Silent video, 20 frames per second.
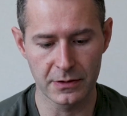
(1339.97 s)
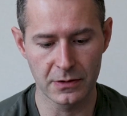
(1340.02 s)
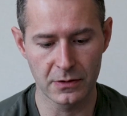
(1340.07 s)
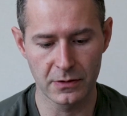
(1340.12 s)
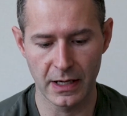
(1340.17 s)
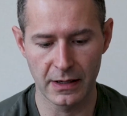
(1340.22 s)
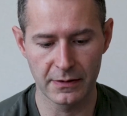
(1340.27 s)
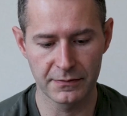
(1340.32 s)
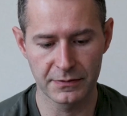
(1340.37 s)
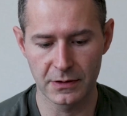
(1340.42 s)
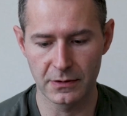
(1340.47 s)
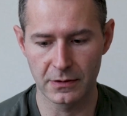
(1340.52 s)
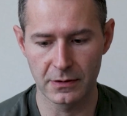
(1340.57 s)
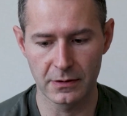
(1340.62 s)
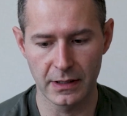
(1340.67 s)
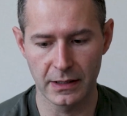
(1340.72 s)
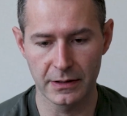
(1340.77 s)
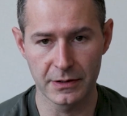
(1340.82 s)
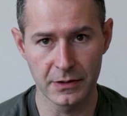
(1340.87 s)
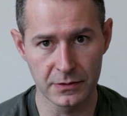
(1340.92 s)
you have
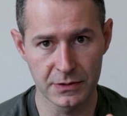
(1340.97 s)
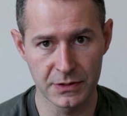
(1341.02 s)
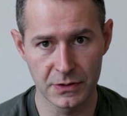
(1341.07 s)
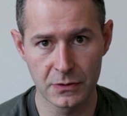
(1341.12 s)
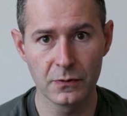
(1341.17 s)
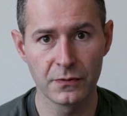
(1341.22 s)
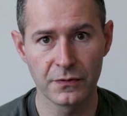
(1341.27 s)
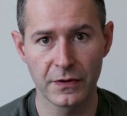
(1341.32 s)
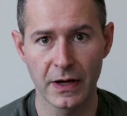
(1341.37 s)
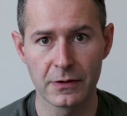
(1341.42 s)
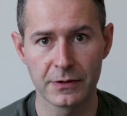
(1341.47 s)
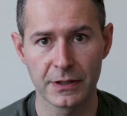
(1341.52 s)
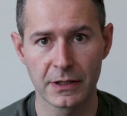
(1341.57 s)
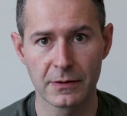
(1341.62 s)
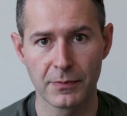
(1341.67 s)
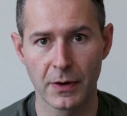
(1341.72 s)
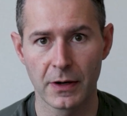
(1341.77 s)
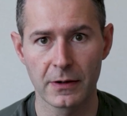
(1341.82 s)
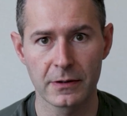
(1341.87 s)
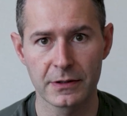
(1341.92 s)
your 2
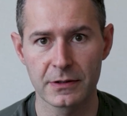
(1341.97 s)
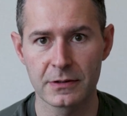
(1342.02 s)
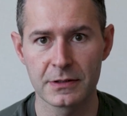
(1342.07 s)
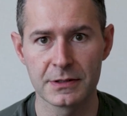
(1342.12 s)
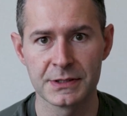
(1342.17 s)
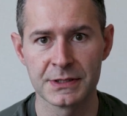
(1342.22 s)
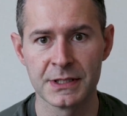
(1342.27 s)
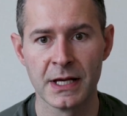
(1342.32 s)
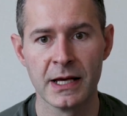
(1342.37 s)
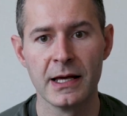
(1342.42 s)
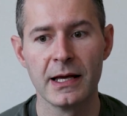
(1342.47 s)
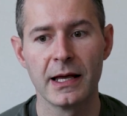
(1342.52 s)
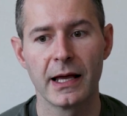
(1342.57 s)
founding partners,